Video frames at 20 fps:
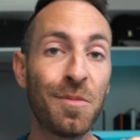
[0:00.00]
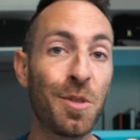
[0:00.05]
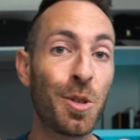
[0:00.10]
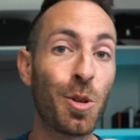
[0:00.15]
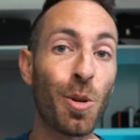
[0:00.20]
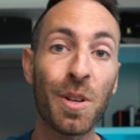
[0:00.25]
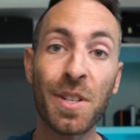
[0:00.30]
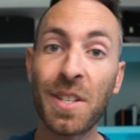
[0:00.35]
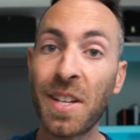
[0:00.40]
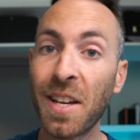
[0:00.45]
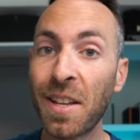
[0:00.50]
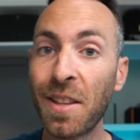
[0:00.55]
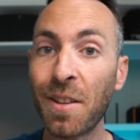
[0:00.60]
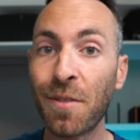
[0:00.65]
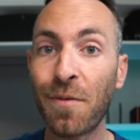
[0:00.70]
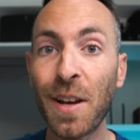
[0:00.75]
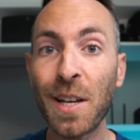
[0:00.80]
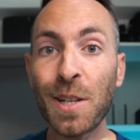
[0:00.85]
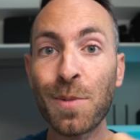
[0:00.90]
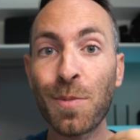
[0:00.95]
So I'll see you in the
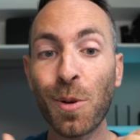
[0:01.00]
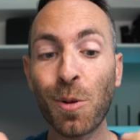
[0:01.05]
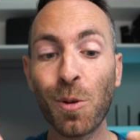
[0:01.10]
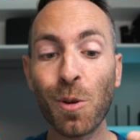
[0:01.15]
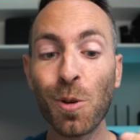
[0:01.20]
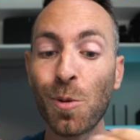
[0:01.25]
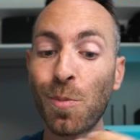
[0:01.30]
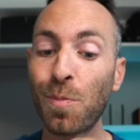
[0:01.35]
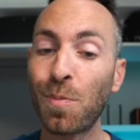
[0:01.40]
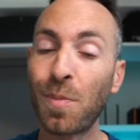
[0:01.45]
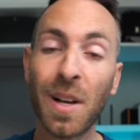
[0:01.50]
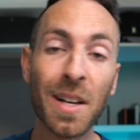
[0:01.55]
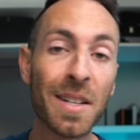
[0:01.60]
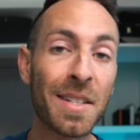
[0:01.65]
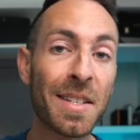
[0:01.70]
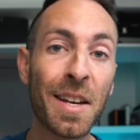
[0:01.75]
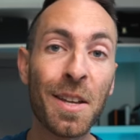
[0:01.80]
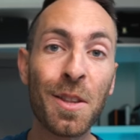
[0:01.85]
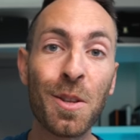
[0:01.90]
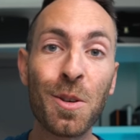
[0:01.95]
Facebook group, I'll
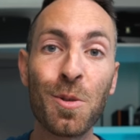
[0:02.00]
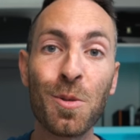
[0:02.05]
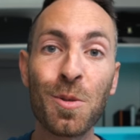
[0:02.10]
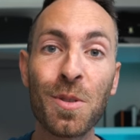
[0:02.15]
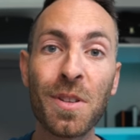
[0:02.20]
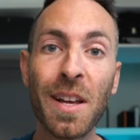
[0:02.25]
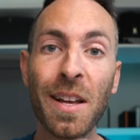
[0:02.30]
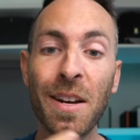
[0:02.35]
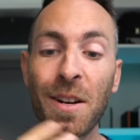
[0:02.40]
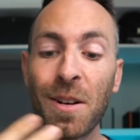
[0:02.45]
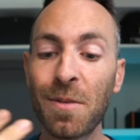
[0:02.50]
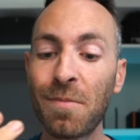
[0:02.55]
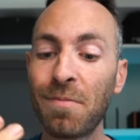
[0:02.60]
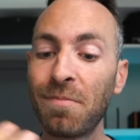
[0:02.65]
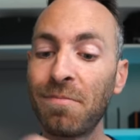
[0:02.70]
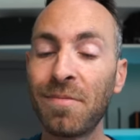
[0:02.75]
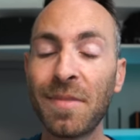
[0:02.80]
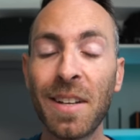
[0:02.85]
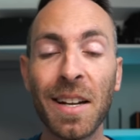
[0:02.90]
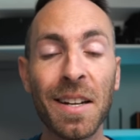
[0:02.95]
see you in the newsletter,
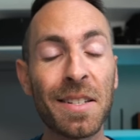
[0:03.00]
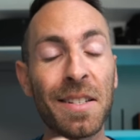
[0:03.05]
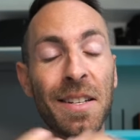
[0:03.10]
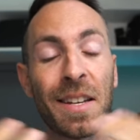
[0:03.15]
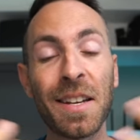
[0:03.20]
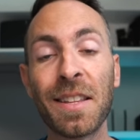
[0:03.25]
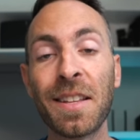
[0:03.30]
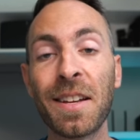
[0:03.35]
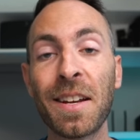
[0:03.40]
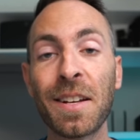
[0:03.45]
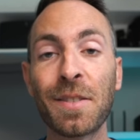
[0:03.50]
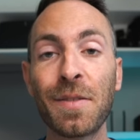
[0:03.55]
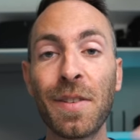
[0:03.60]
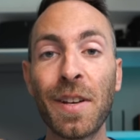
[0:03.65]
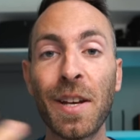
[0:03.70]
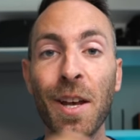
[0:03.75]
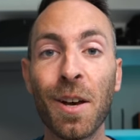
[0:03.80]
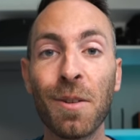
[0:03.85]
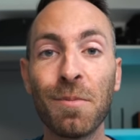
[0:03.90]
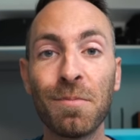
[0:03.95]
and I'll see you in the next
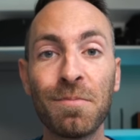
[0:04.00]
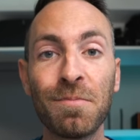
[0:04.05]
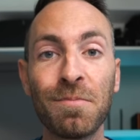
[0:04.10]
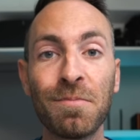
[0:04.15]
video.